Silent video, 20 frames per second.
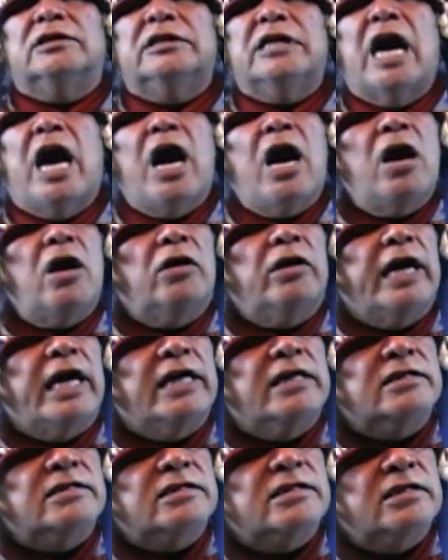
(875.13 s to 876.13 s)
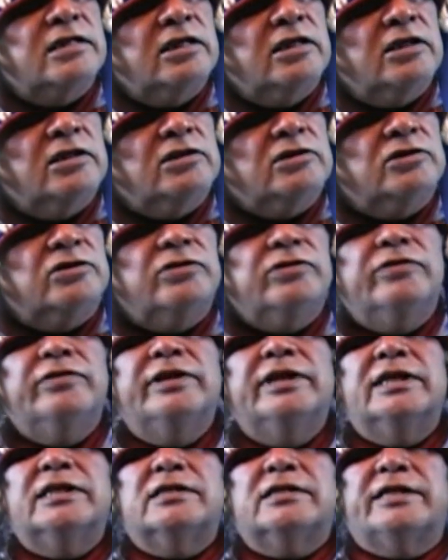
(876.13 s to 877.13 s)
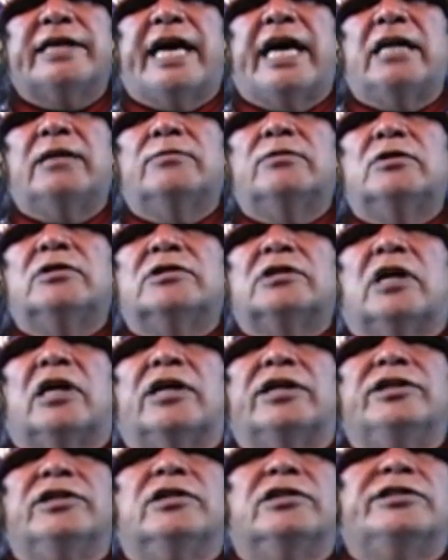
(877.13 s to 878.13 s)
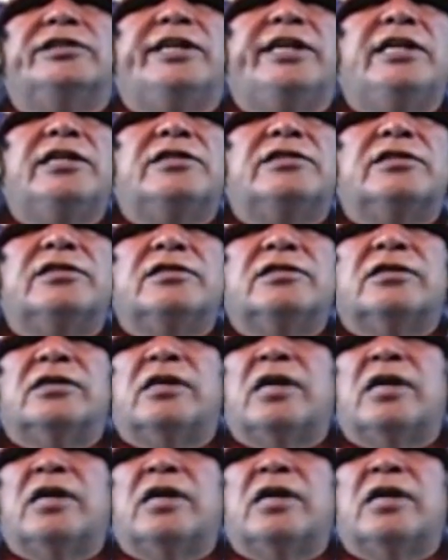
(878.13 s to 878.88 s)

Now, as to this, the animals are your teachers,